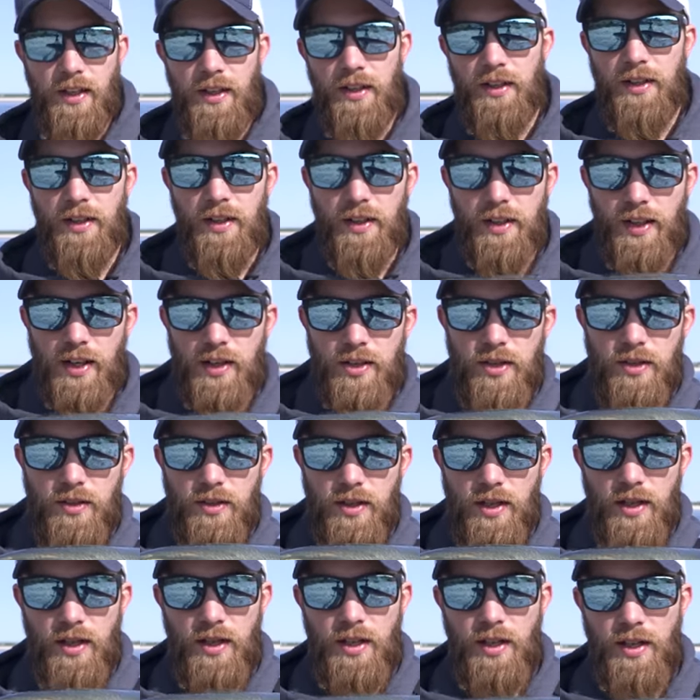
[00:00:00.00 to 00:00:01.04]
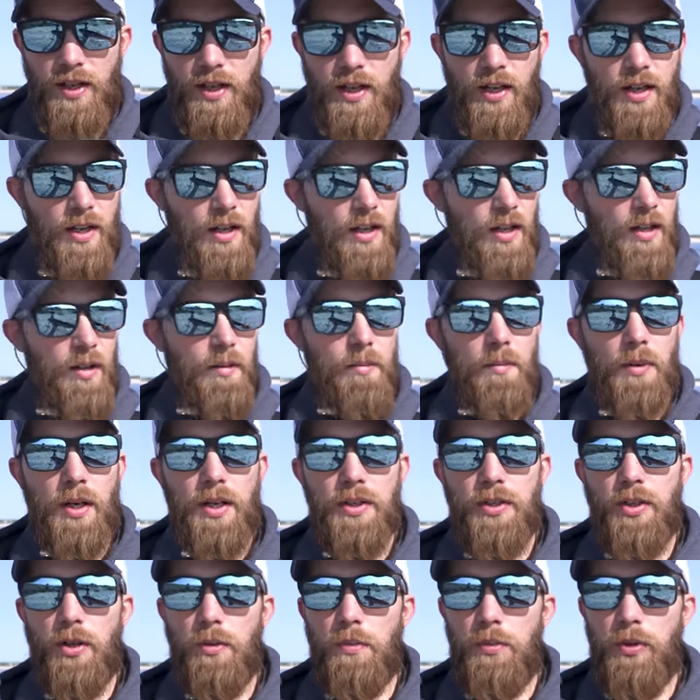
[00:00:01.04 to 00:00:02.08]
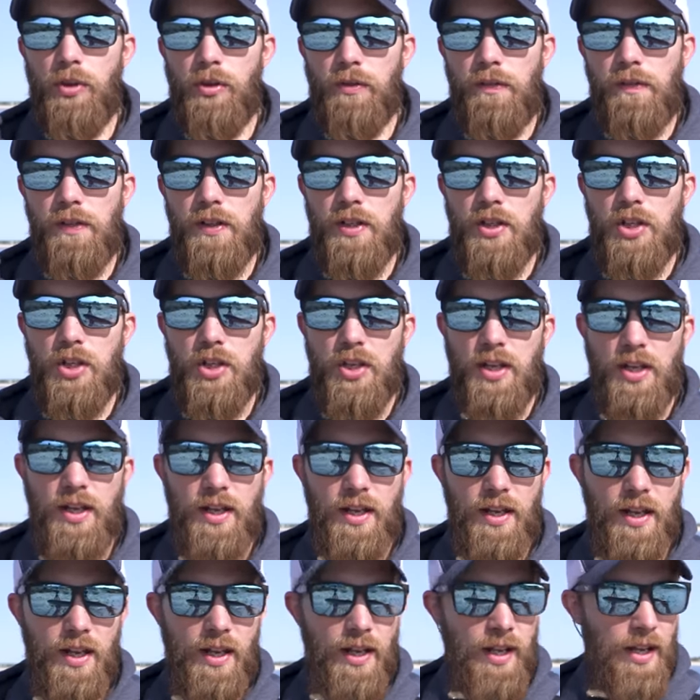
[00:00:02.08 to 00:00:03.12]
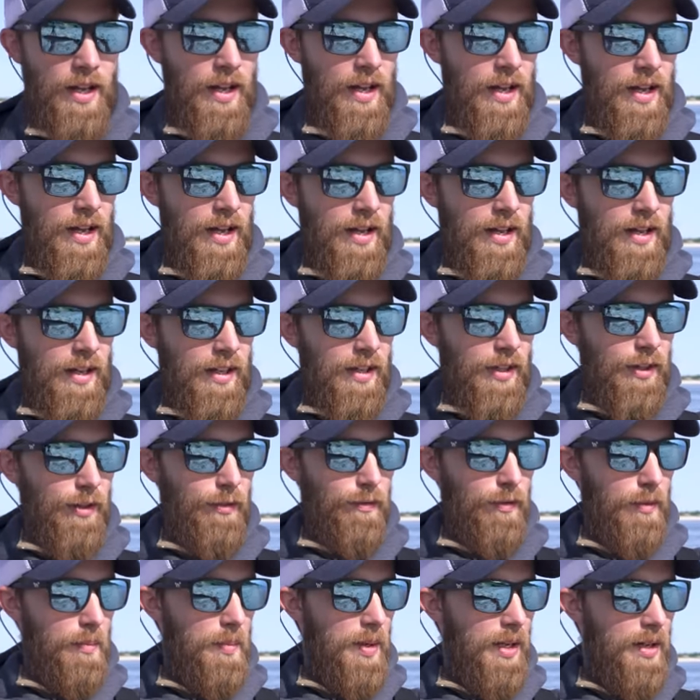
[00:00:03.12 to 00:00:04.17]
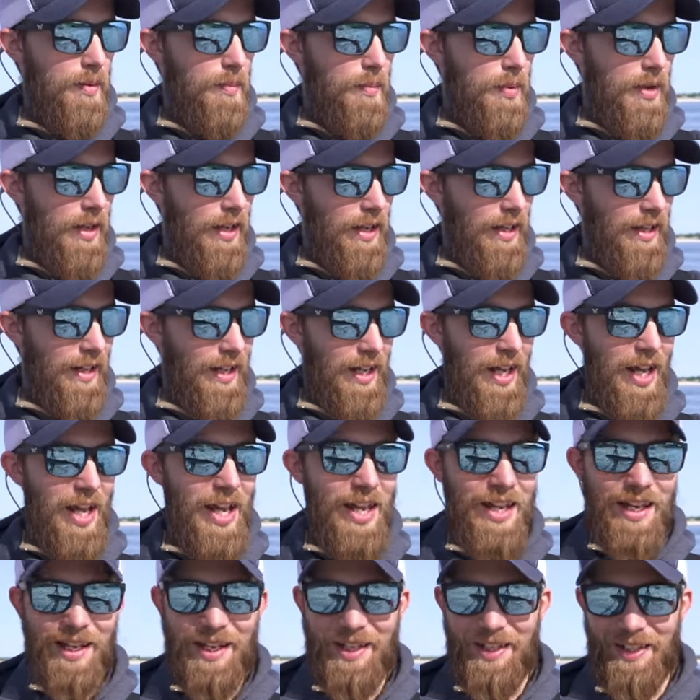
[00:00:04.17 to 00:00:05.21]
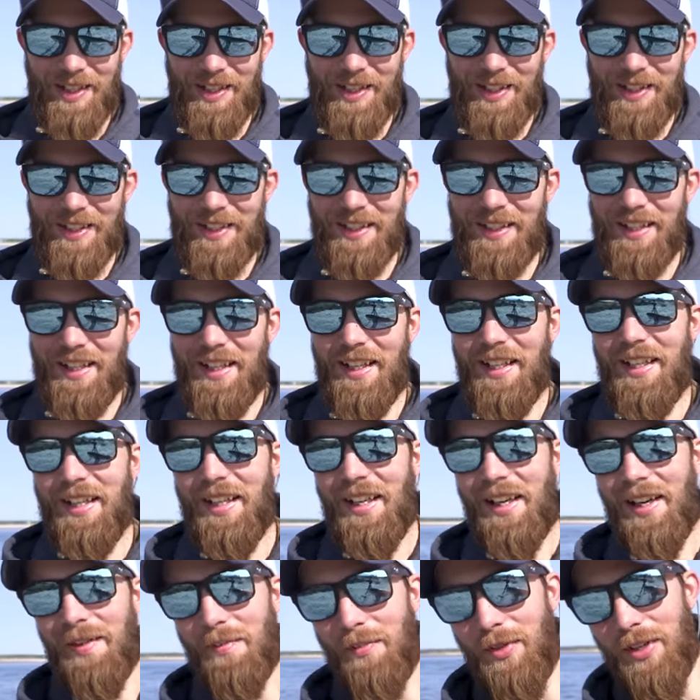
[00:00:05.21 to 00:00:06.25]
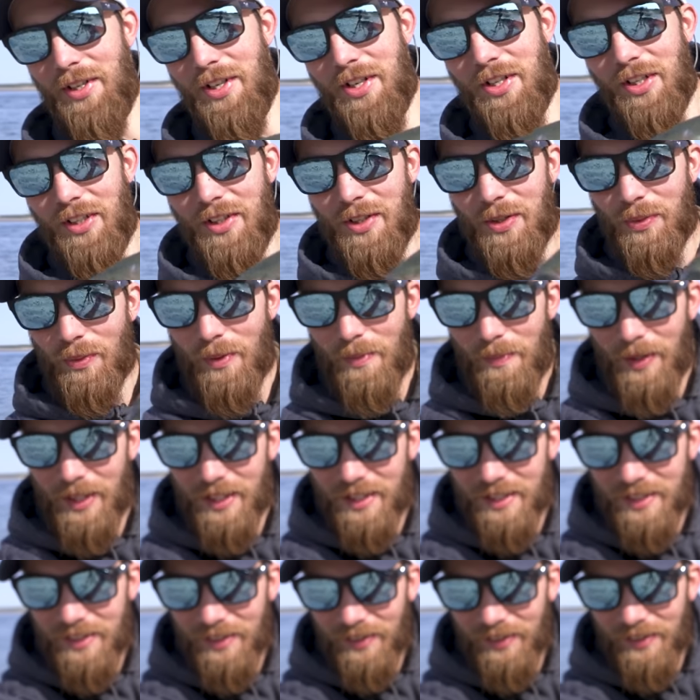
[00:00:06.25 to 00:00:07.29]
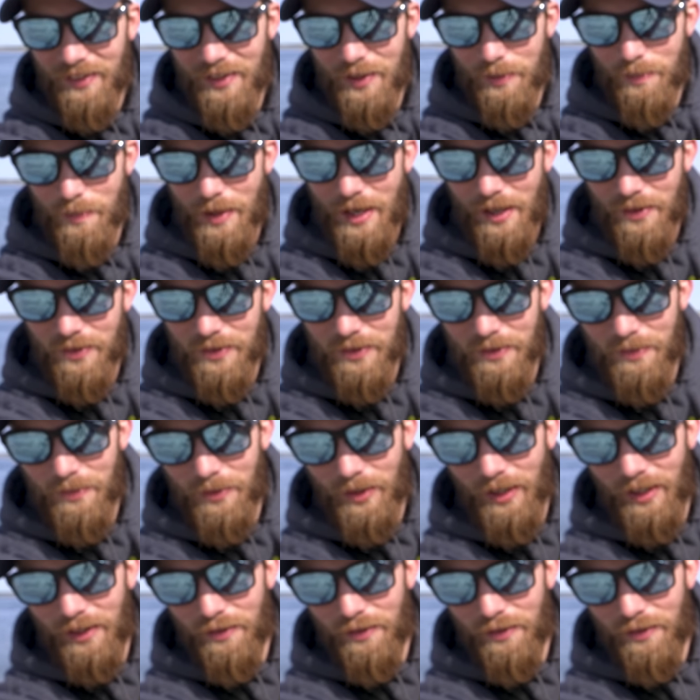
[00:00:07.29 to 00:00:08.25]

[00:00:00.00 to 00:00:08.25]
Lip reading: Out here catching Mondo bluefish on the forbidden bait. I'm pretty sure the swim bait's still in his mouth somewhere.